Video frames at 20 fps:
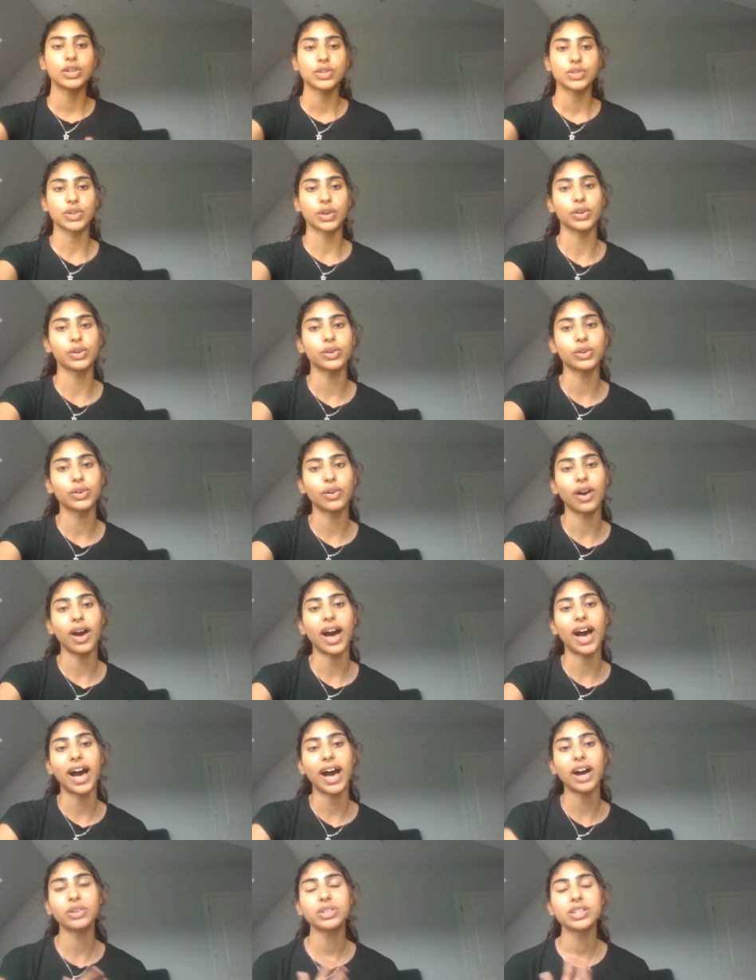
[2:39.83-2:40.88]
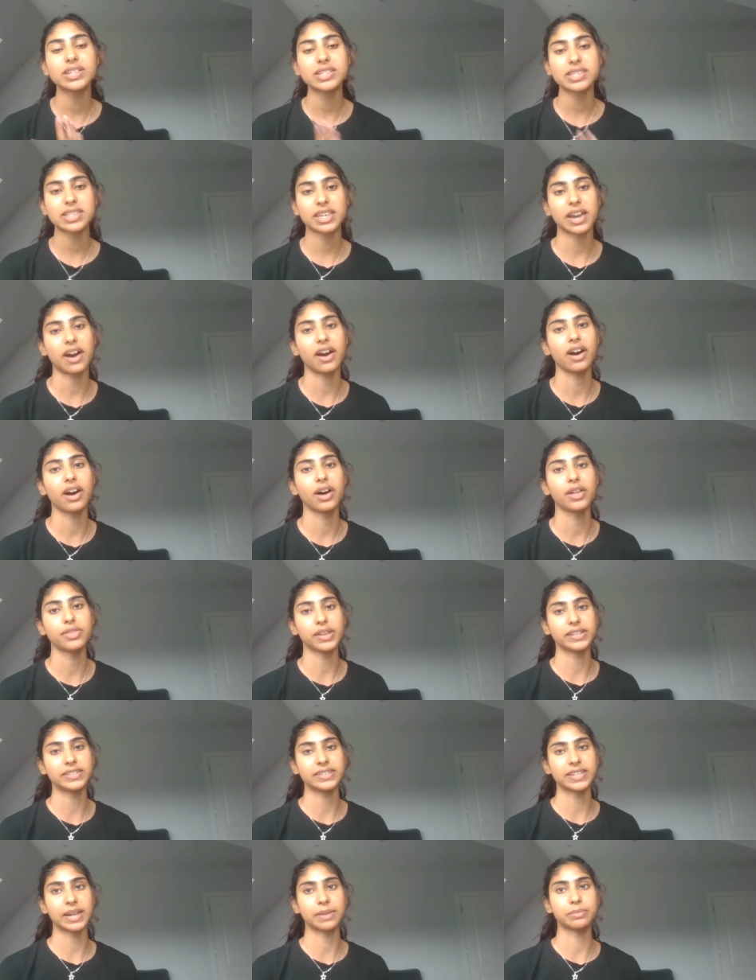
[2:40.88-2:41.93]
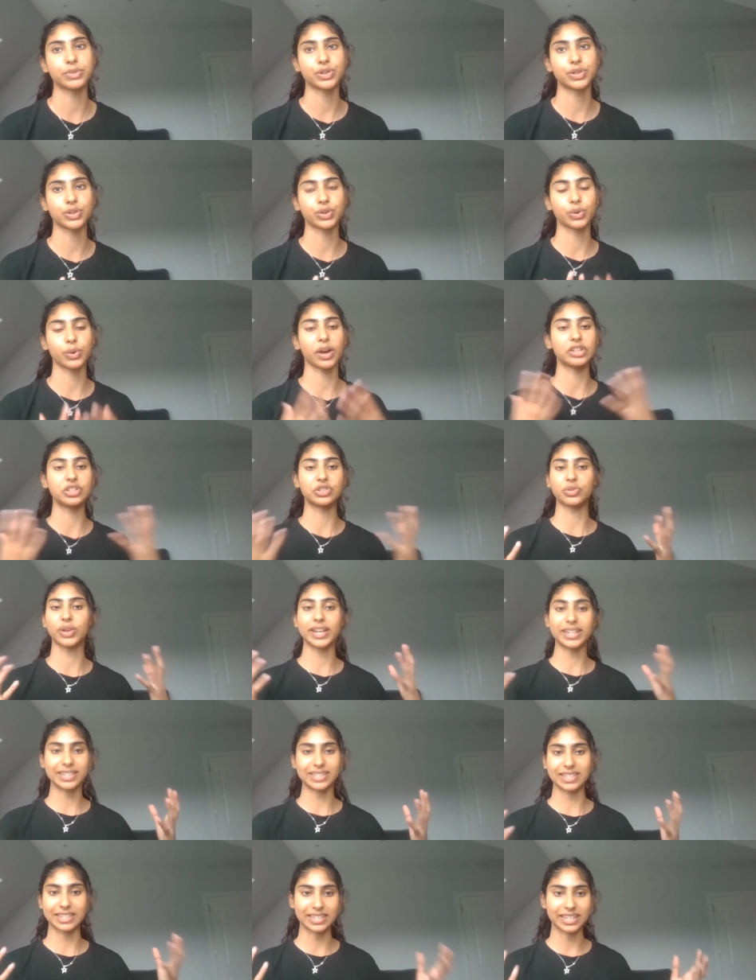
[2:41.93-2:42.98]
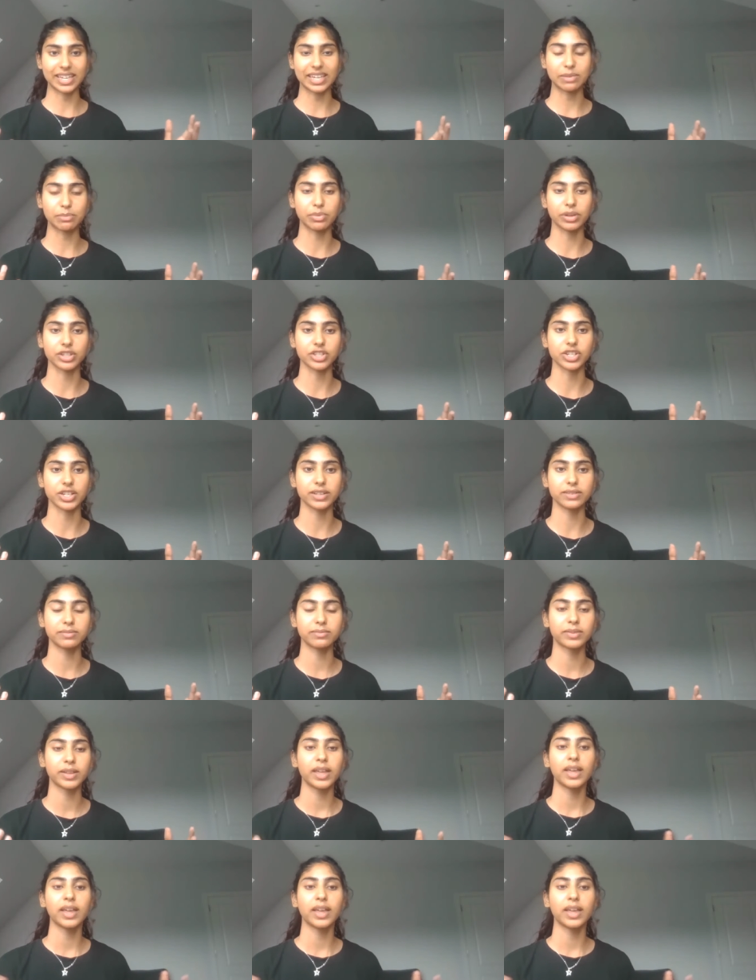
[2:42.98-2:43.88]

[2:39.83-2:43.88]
So, how does the Earth attempt to address this heat budget?